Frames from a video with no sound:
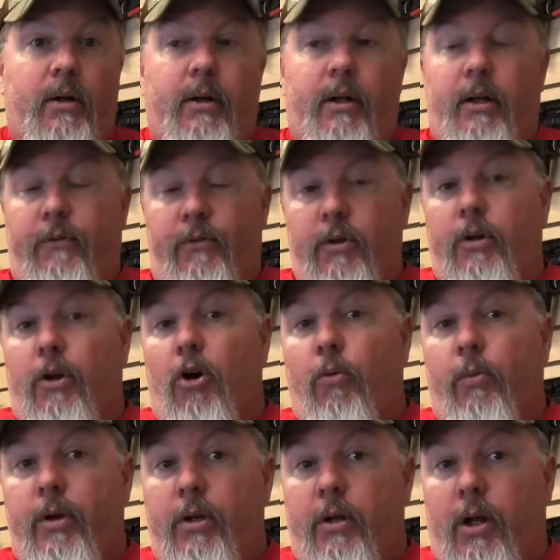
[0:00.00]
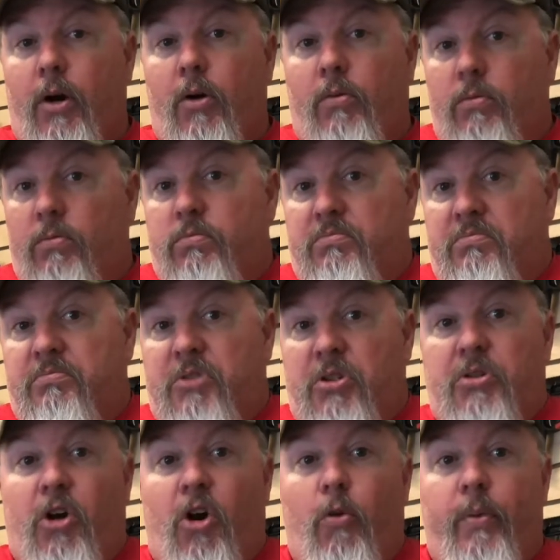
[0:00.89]
And if you know me, you
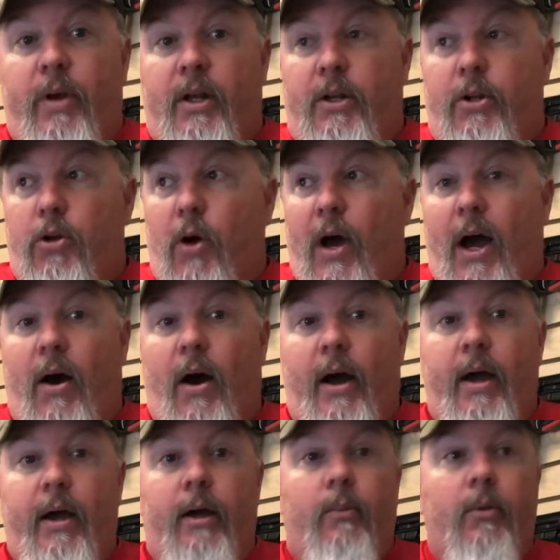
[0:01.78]
know me, and you know how I am.